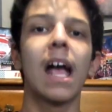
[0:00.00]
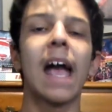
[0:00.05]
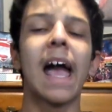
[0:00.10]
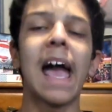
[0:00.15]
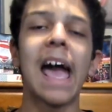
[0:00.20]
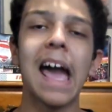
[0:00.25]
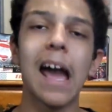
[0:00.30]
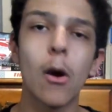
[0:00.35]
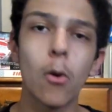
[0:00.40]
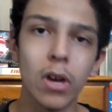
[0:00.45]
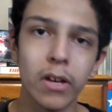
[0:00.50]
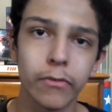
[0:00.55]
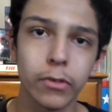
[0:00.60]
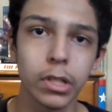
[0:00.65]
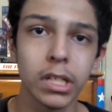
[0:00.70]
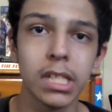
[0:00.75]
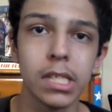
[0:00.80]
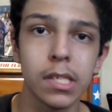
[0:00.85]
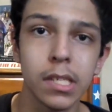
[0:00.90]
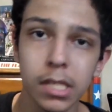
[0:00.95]
however,
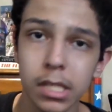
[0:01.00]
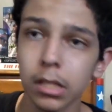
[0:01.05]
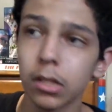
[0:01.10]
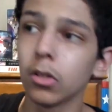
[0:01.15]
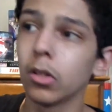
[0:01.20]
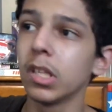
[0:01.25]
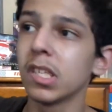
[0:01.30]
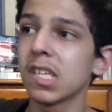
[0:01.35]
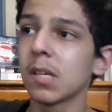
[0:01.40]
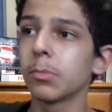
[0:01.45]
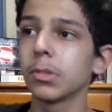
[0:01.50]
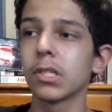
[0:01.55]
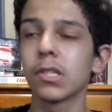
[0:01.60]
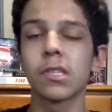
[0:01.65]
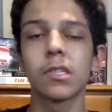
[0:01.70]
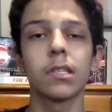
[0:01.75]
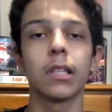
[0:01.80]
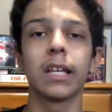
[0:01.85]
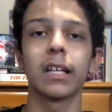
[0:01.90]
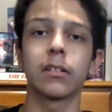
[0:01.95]
he still is able to
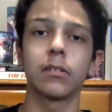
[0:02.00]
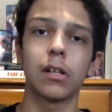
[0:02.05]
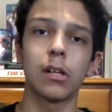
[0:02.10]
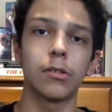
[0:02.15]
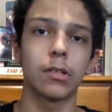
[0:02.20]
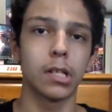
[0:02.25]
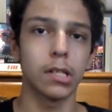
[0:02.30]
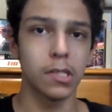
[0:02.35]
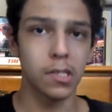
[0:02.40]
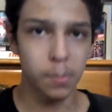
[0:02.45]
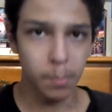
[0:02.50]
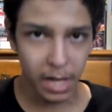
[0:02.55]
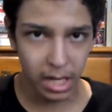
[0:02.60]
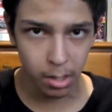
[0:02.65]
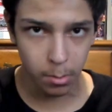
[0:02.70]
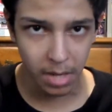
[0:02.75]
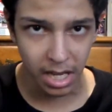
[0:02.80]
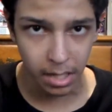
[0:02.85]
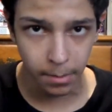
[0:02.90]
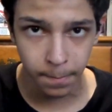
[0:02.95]
sling around like
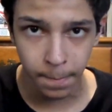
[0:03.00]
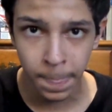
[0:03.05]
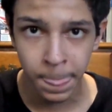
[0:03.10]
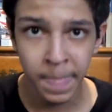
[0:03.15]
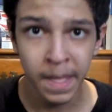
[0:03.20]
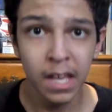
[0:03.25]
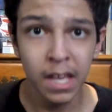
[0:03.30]
Spider-Man,